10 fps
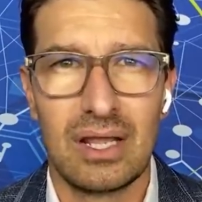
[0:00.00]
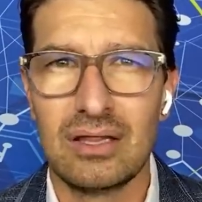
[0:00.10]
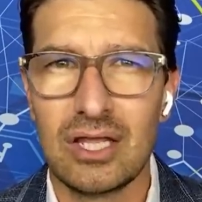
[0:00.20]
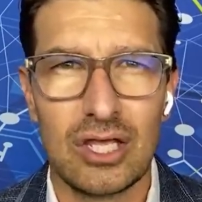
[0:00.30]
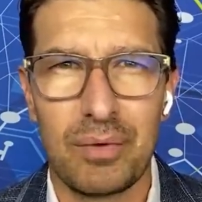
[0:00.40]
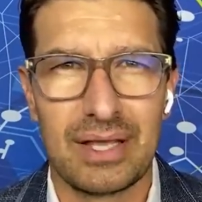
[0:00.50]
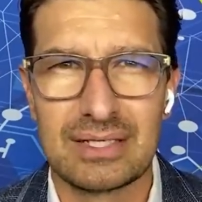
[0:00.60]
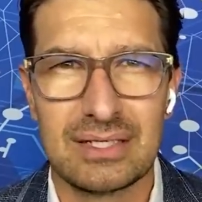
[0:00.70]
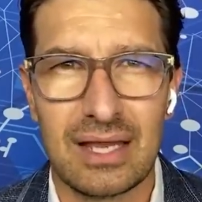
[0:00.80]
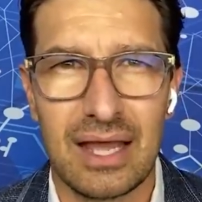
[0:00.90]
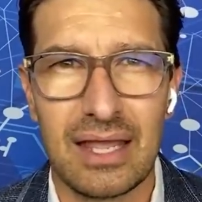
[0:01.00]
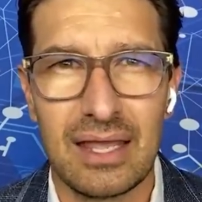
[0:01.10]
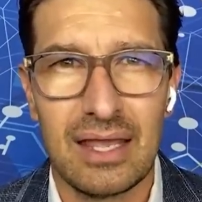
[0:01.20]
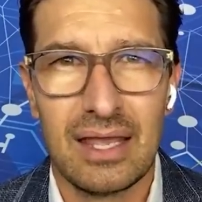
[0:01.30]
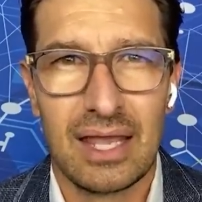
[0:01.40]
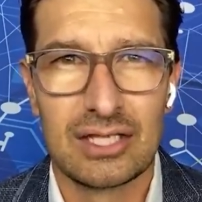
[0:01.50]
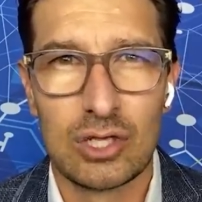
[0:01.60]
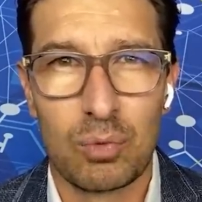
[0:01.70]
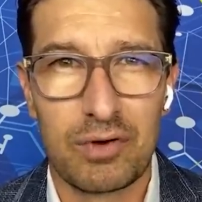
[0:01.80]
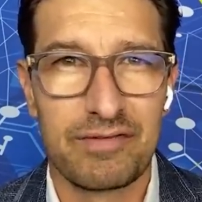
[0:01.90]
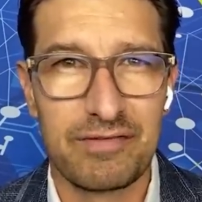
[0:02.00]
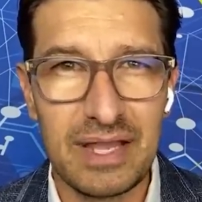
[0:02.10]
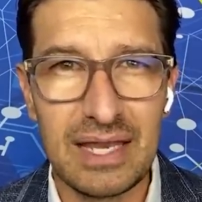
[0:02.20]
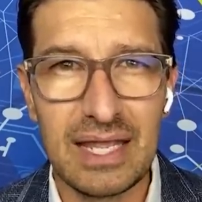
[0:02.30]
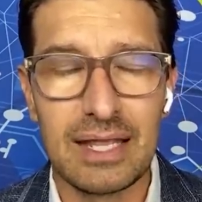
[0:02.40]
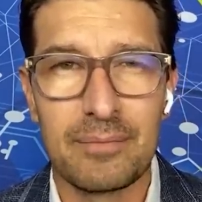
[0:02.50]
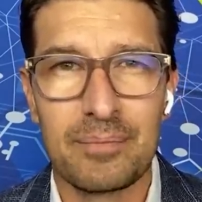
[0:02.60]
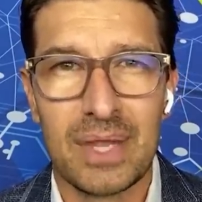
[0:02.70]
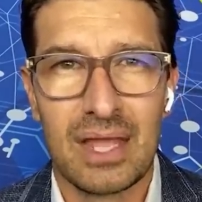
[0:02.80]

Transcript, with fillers: in the U S today. And so we're feeding